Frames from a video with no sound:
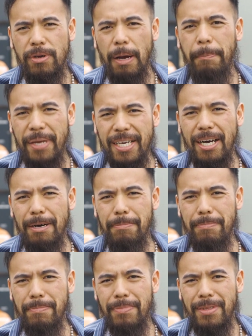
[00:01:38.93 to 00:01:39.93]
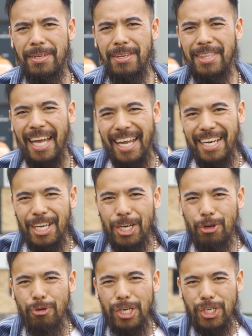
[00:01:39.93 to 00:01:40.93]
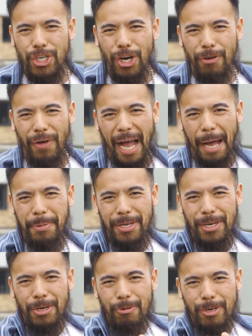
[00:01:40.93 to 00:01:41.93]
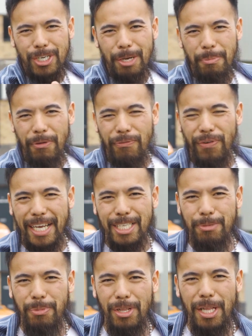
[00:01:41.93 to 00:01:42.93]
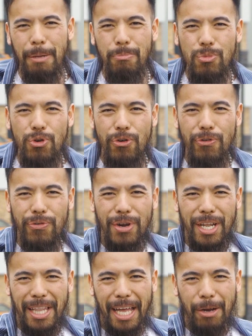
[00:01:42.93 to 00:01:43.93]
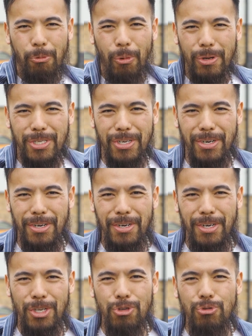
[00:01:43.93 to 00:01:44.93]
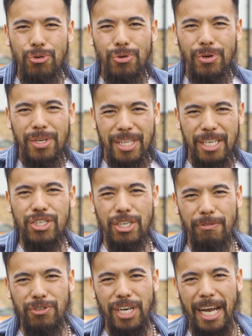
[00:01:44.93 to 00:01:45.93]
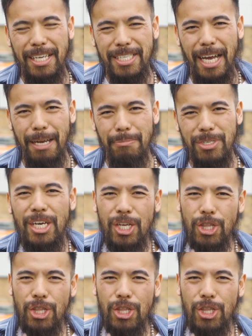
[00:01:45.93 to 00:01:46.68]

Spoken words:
and become that creature of habit which can be flexible and move like water through these tough times.